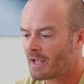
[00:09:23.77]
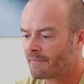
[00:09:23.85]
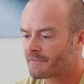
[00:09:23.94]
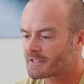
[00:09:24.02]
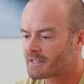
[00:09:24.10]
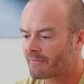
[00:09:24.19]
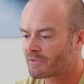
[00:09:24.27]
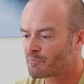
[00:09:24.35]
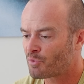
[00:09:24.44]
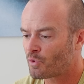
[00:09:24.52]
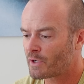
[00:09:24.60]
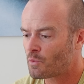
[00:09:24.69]

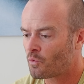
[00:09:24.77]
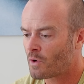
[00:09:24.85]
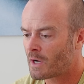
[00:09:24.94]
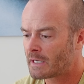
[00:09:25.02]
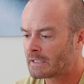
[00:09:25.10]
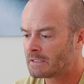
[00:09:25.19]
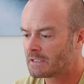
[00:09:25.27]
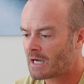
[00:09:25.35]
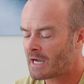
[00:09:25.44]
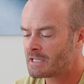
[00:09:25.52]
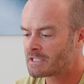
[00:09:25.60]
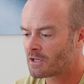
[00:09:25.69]
f7.1,
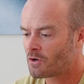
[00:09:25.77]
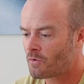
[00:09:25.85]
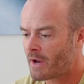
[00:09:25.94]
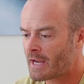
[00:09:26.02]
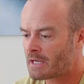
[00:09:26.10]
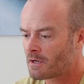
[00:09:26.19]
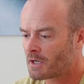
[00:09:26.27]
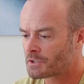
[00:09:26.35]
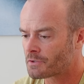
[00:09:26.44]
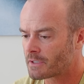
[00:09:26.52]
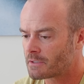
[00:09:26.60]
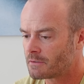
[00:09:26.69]
ISO
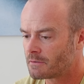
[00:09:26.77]
800.